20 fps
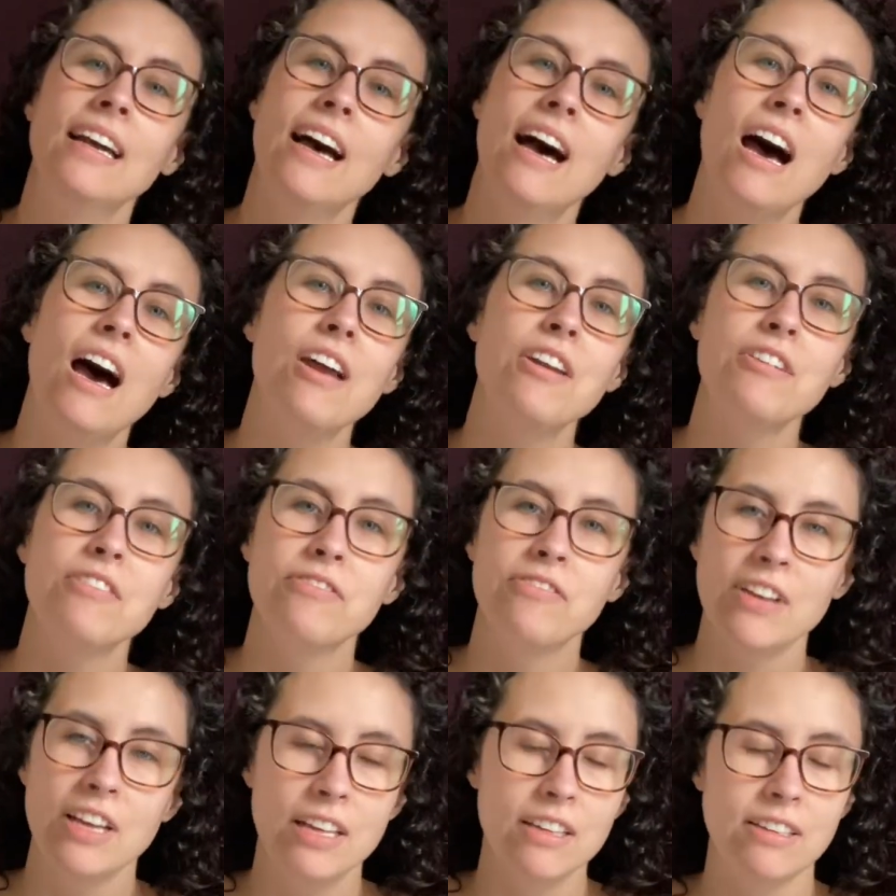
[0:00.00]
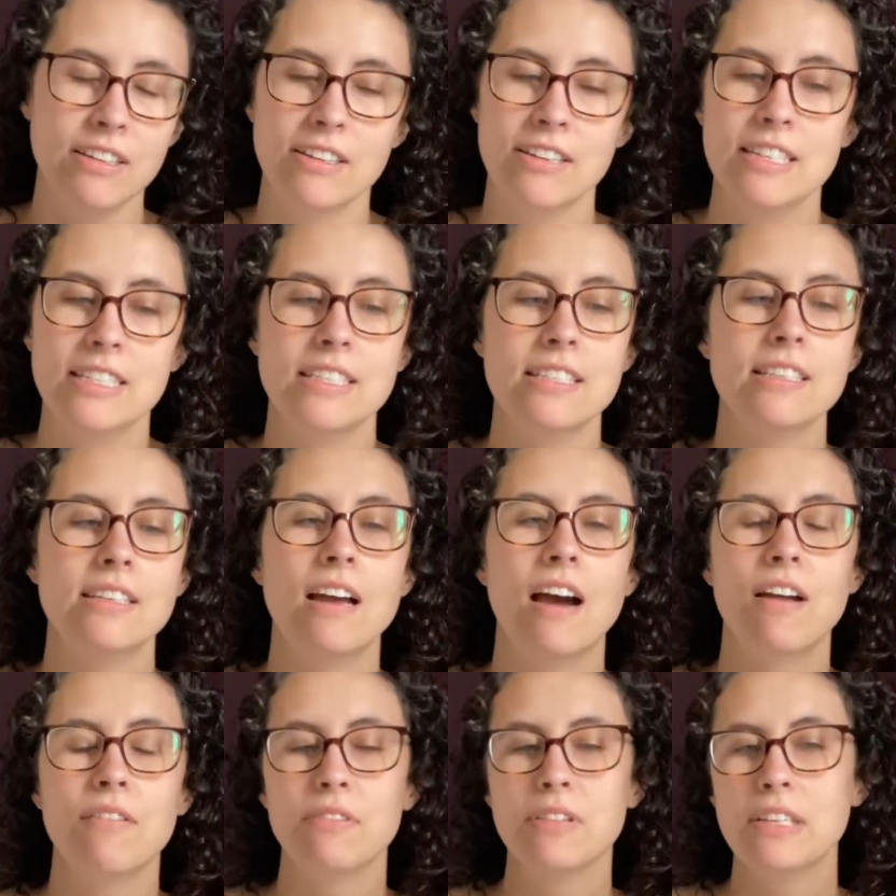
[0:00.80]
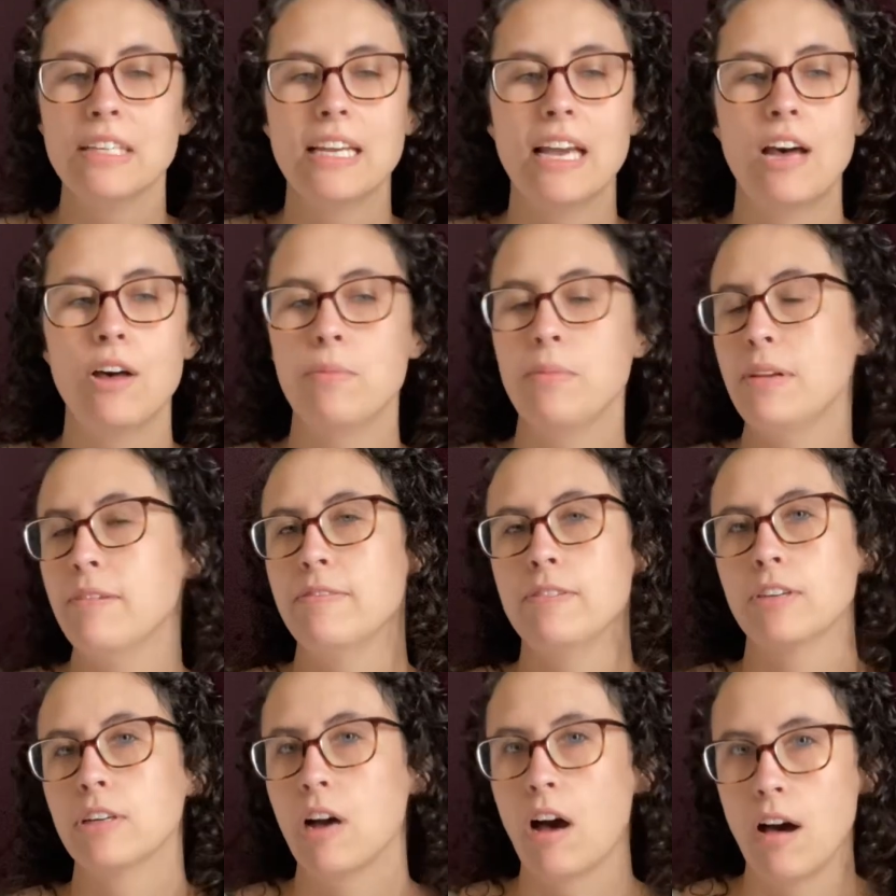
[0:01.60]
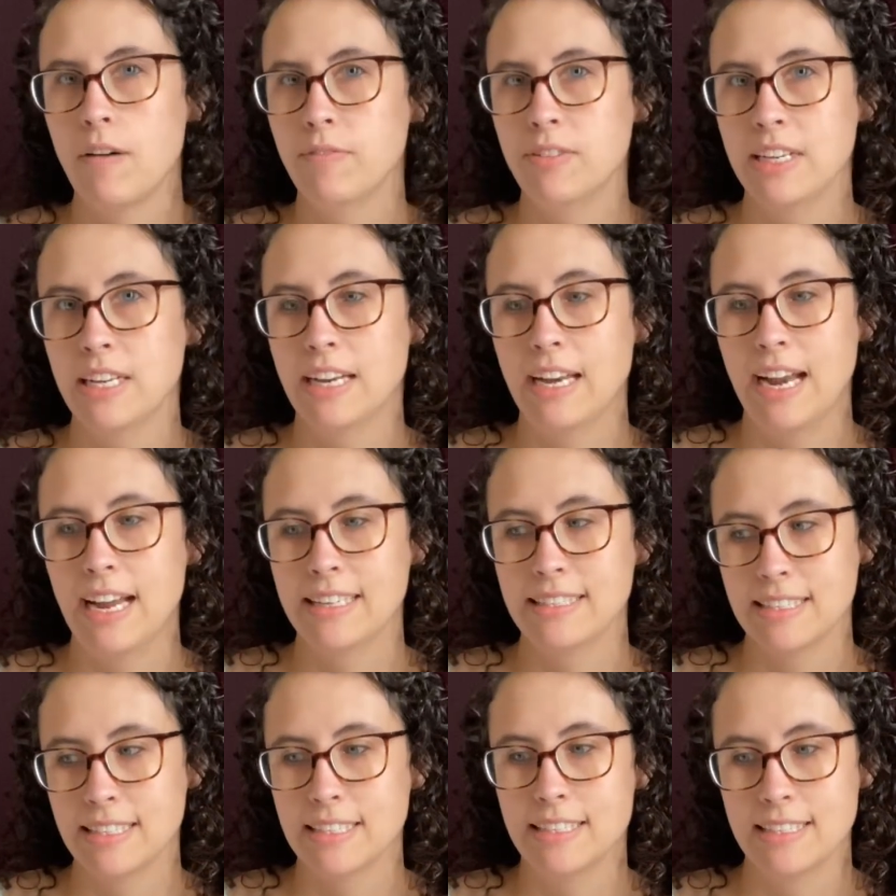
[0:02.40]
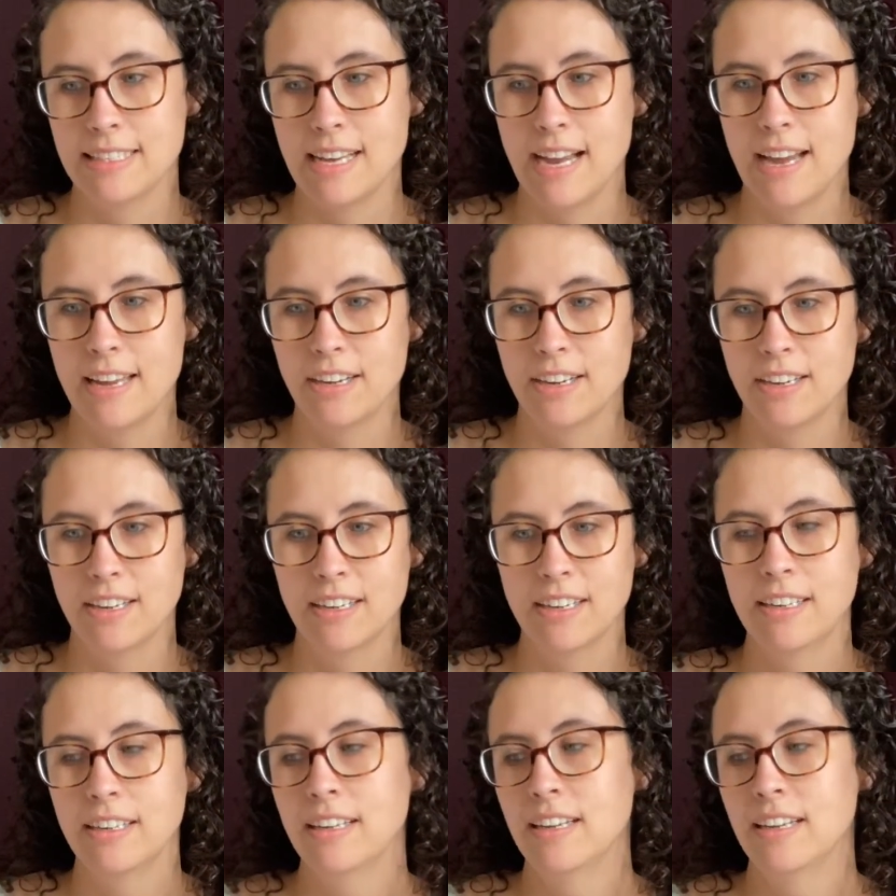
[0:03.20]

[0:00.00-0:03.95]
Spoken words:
utter failure. It did not really help me feel confident as a designer.